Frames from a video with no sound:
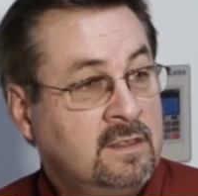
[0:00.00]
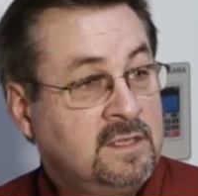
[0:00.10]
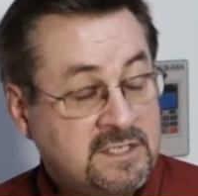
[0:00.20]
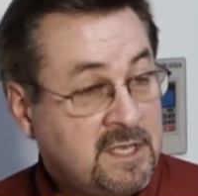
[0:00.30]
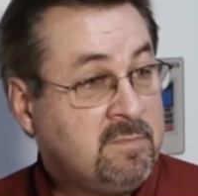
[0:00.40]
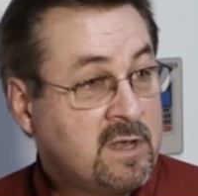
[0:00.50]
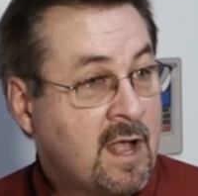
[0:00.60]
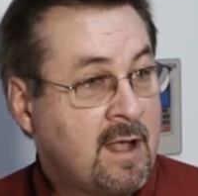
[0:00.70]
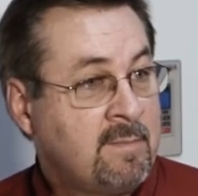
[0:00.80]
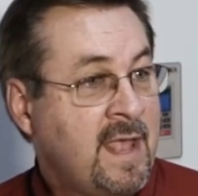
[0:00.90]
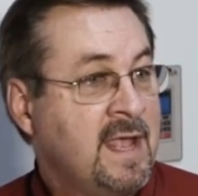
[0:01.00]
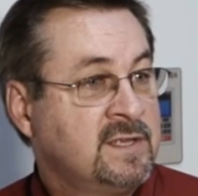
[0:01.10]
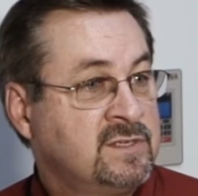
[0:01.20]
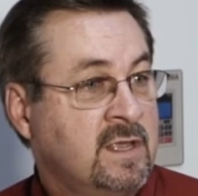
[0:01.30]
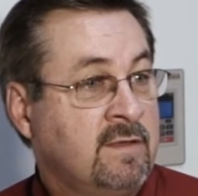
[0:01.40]
The TempCom
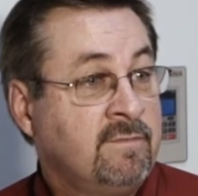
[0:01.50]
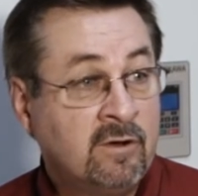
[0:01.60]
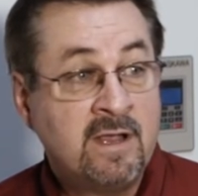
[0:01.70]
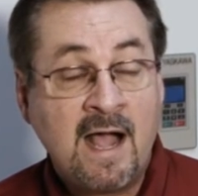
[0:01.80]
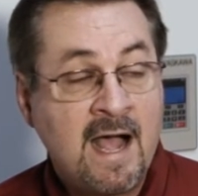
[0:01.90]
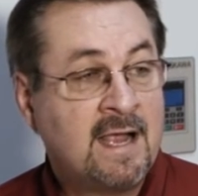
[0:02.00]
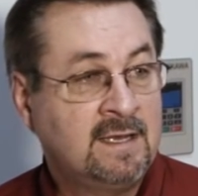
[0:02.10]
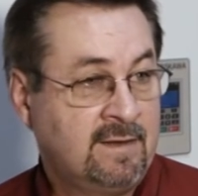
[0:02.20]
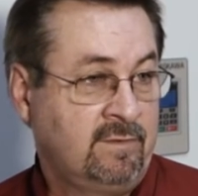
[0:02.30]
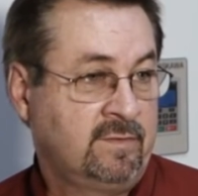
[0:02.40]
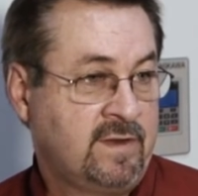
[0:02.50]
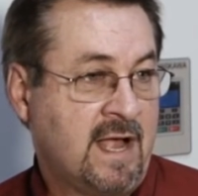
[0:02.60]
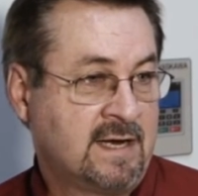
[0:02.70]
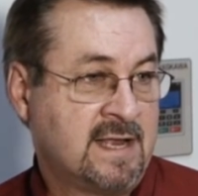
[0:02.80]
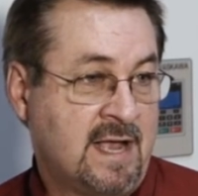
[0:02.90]
has a very high level of
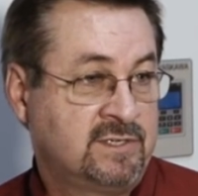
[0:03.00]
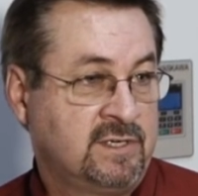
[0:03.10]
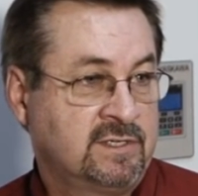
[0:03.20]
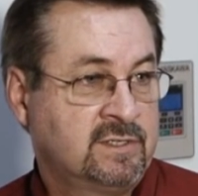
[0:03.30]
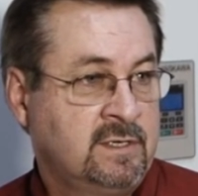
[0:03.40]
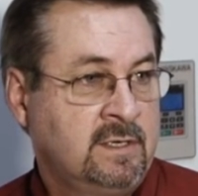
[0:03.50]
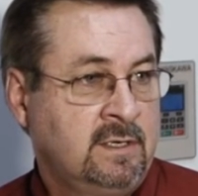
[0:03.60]
diagnostics.